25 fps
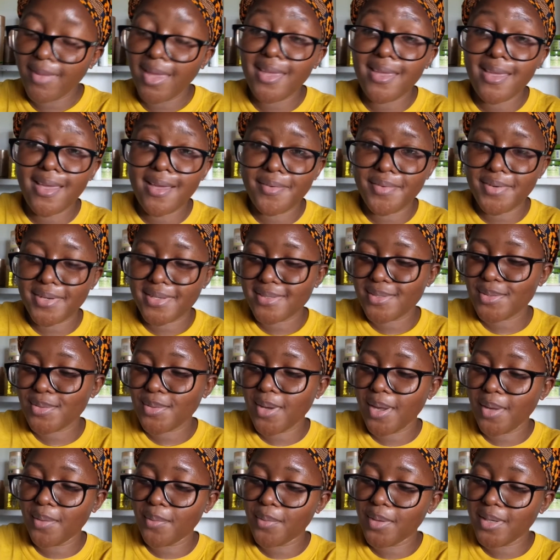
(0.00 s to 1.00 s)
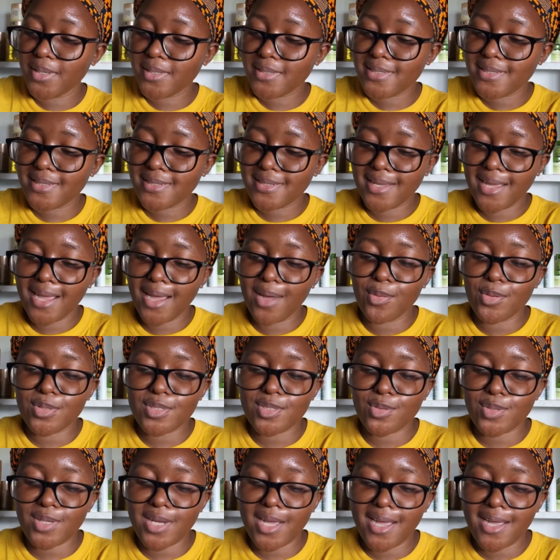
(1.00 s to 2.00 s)
earrings. So I
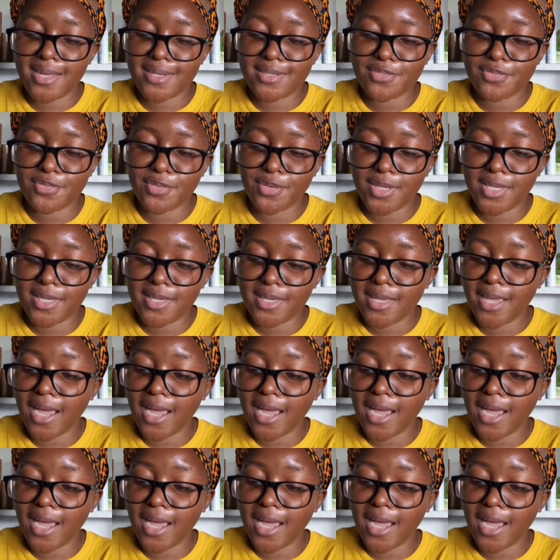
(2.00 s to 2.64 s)
was on a hunt for